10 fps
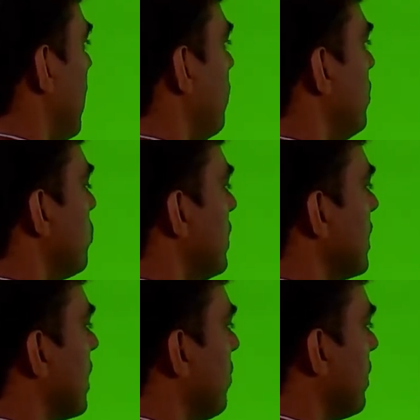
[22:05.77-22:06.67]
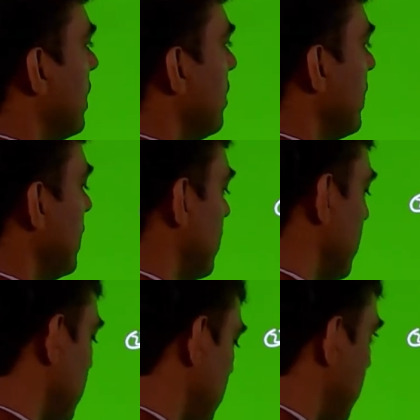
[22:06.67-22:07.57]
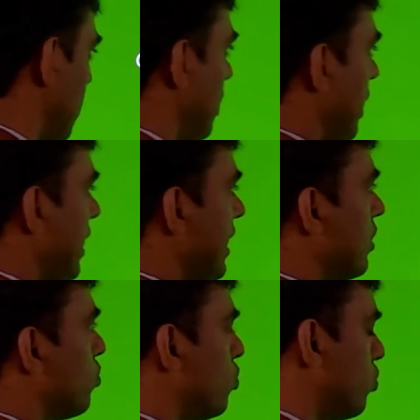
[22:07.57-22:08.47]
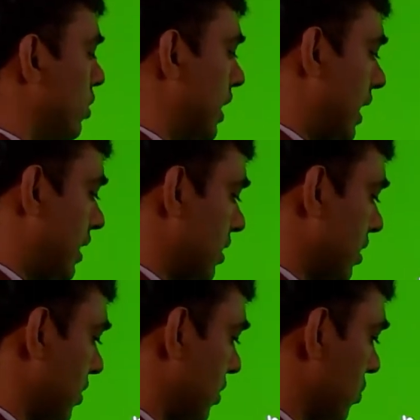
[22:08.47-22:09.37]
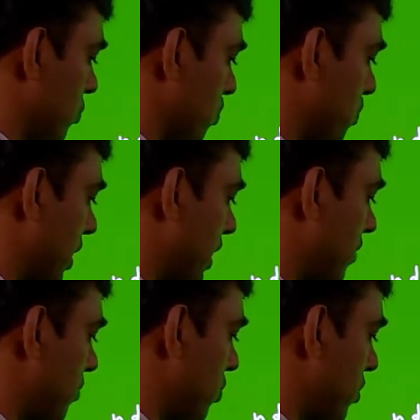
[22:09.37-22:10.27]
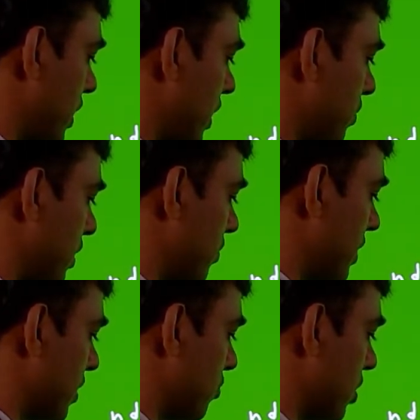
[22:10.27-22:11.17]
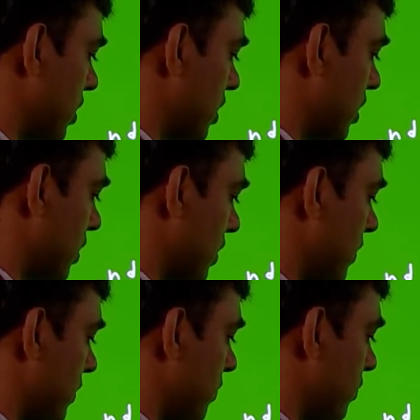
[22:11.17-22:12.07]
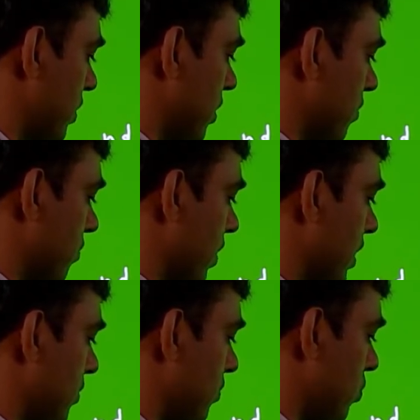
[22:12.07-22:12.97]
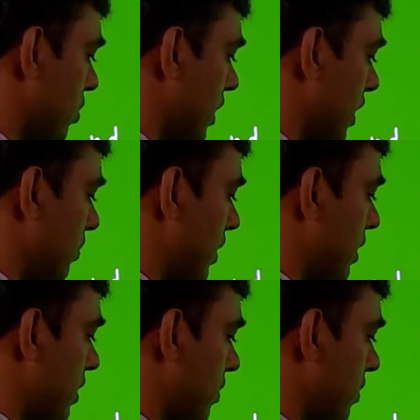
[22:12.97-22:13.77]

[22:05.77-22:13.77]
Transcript: which one is a common element? A22 dash. So pivot element become what? Pivot element